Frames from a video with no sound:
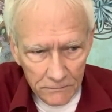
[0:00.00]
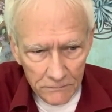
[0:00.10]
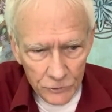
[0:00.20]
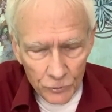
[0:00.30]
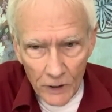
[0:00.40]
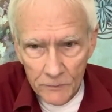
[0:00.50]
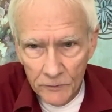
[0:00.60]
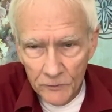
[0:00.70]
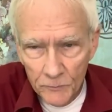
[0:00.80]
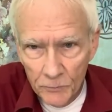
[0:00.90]
swipe
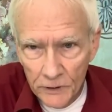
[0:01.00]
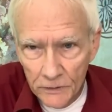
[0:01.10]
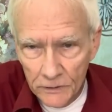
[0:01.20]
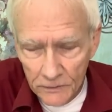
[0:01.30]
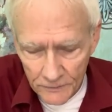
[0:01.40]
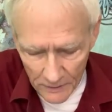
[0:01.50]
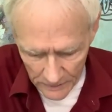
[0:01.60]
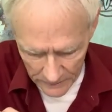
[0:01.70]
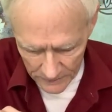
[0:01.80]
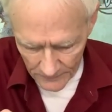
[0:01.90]
of butter
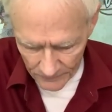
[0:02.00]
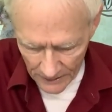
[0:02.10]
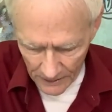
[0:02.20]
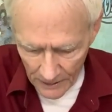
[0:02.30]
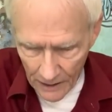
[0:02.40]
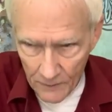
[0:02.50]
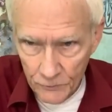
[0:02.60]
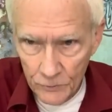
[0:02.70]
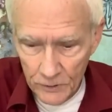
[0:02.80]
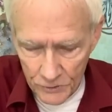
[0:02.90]
on it
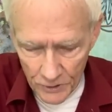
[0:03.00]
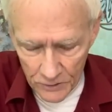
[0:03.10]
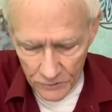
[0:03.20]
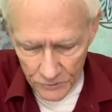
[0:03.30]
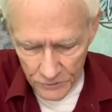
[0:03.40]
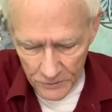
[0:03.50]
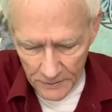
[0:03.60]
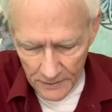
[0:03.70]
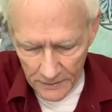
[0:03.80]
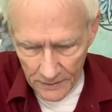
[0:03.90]
after it toasts.
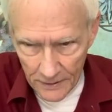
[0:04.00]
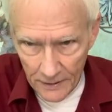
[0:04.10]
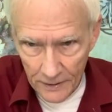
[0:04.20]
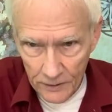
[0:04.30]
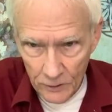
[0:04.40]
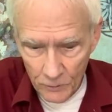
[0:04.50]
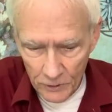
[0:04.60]
And here we